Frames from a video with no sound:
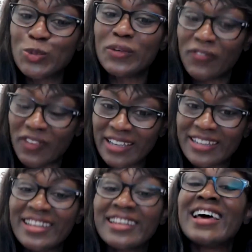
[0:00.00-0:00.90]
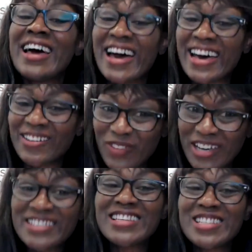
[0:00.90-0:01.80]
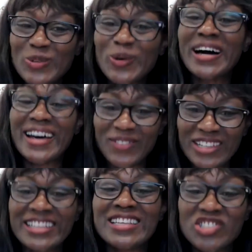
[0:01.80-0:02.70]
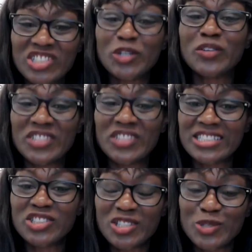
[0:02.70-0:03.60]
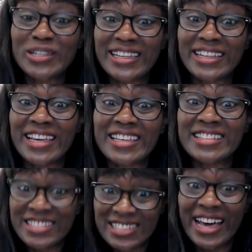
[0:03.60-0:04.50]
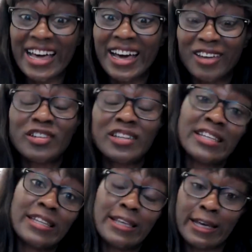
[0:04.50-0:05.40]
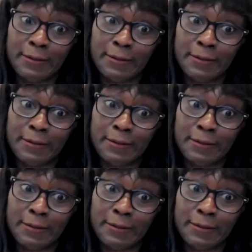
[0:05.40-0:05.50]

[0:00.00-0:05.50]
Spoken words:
We find that advisors who are having ESG conversations with their clients are actually